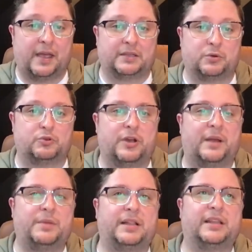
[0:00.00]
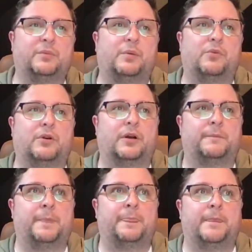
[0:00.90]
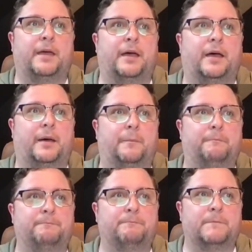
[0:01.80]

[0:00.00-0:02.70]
so try and be a little bit more um,